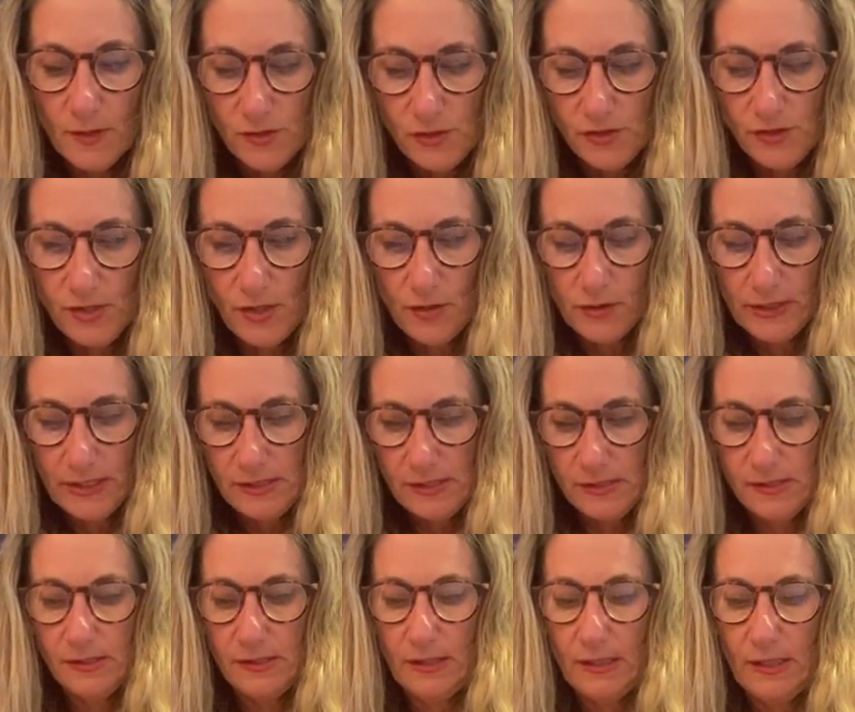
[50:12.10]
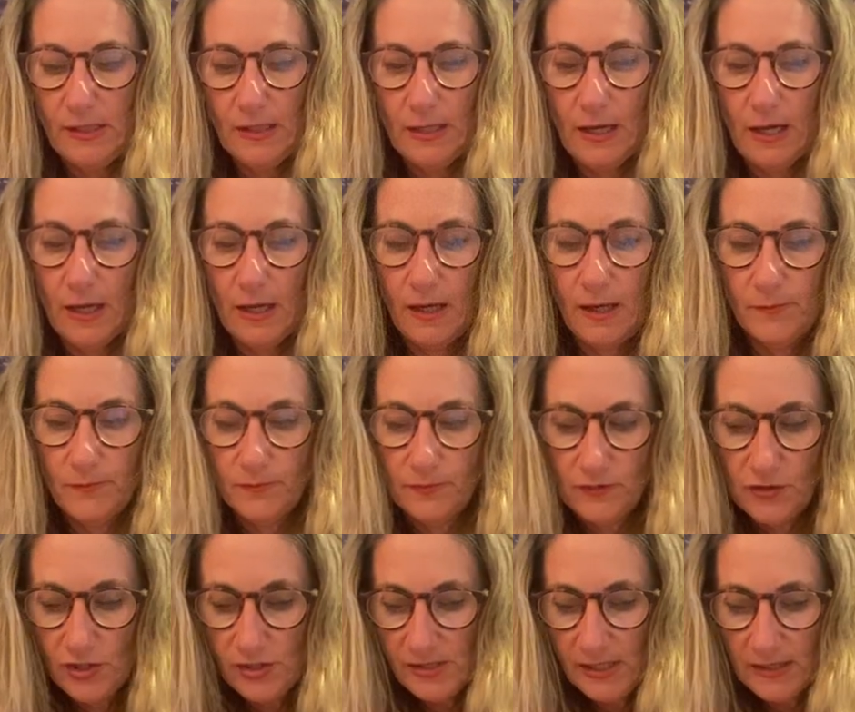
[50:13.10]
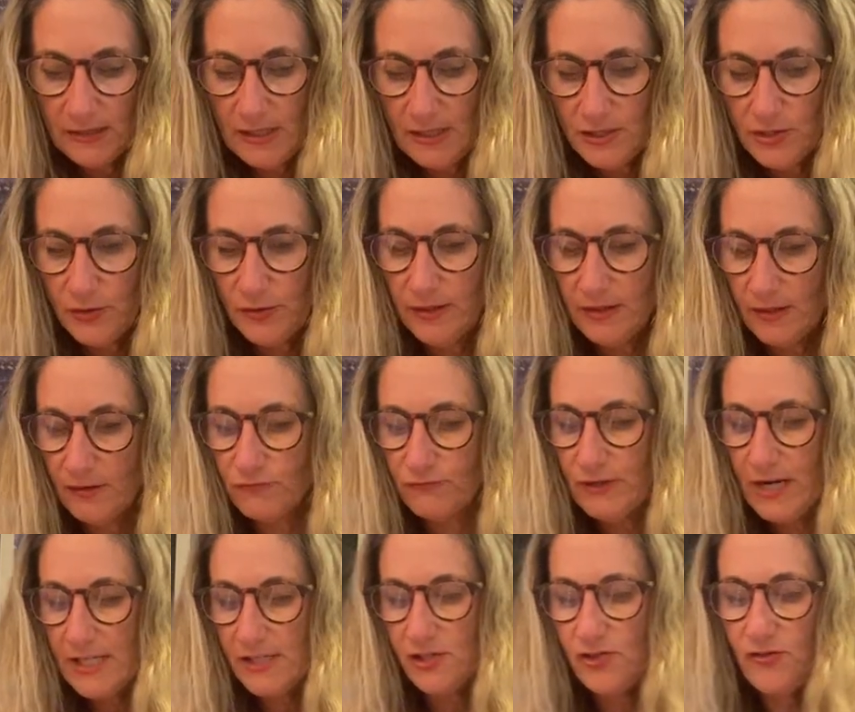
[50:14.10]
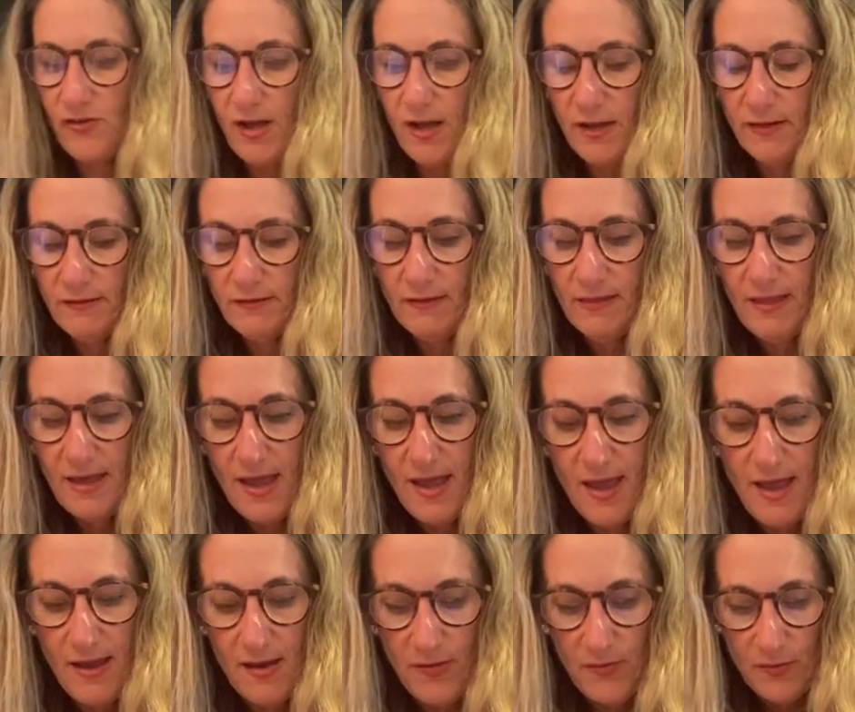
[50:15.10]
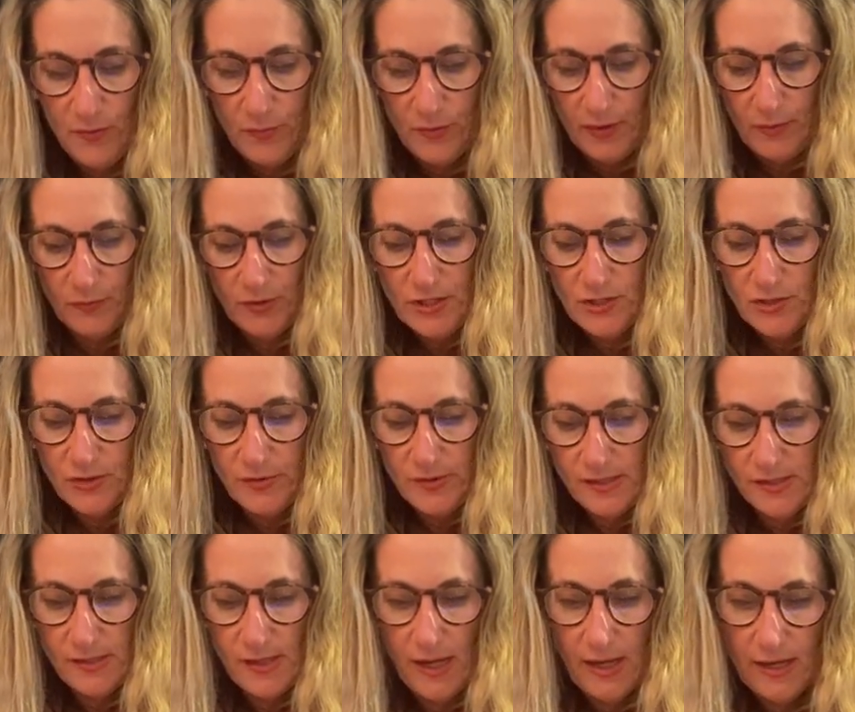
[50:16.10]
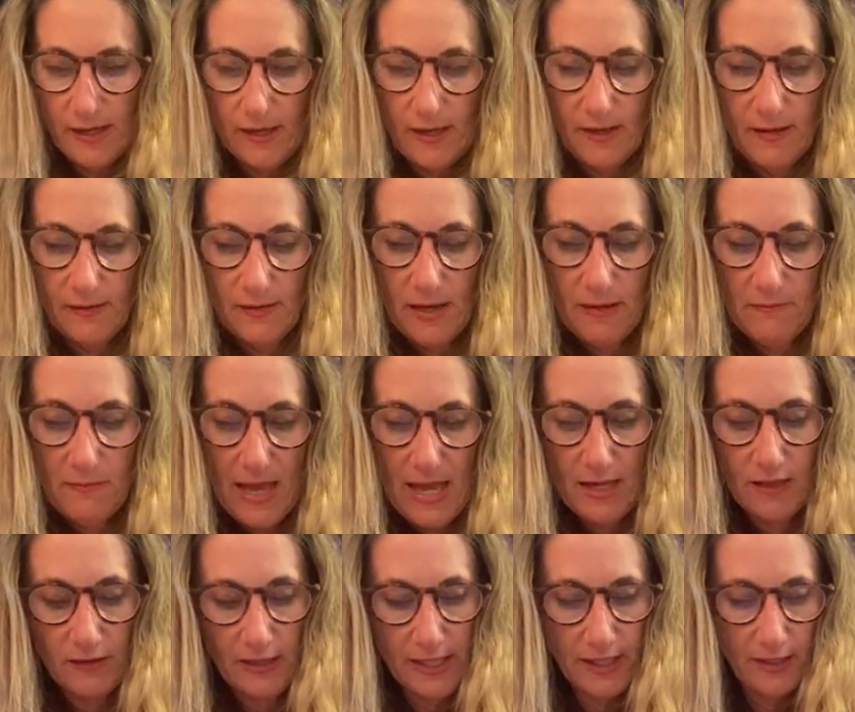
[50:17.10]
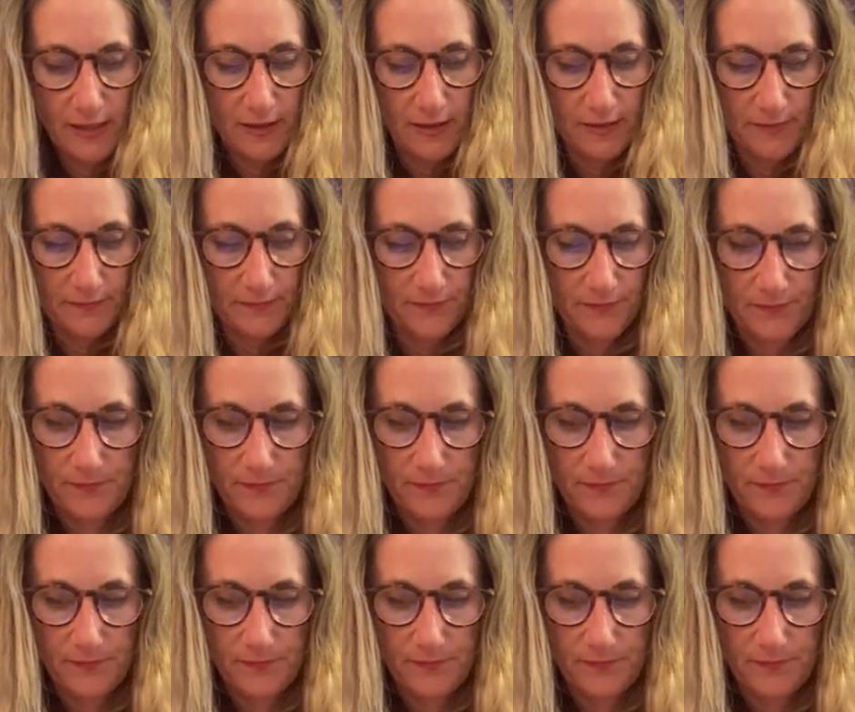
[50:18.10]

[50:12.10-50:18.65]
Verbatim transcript: So let's see, um, just like they do in the restaurant, they what we do is I, uh, I make like a,